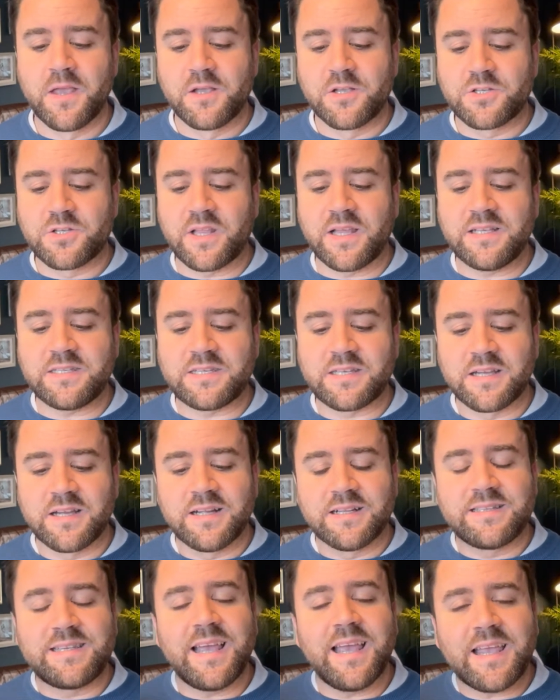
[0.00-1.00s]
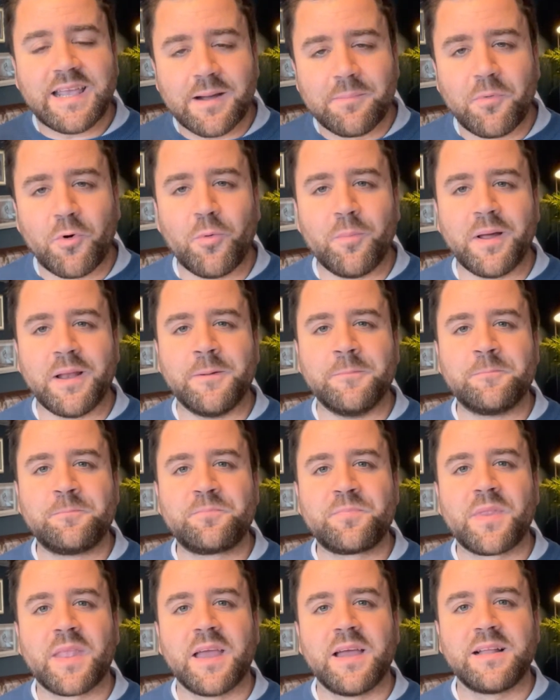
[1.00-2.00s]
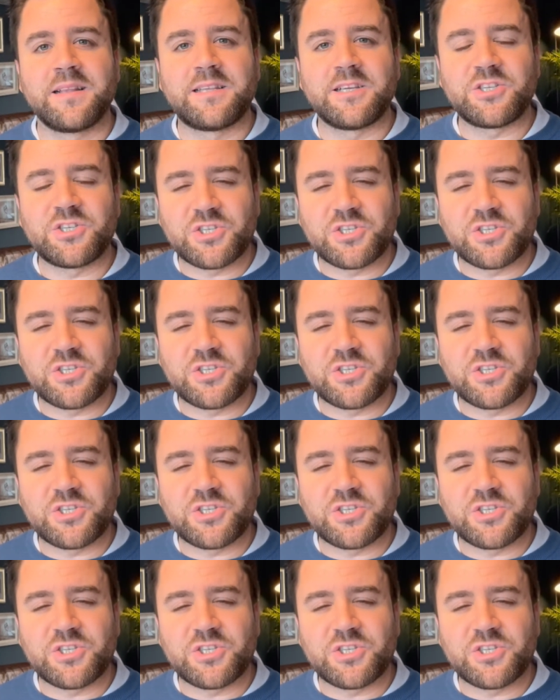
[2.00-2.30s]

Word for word: So let's take a moment to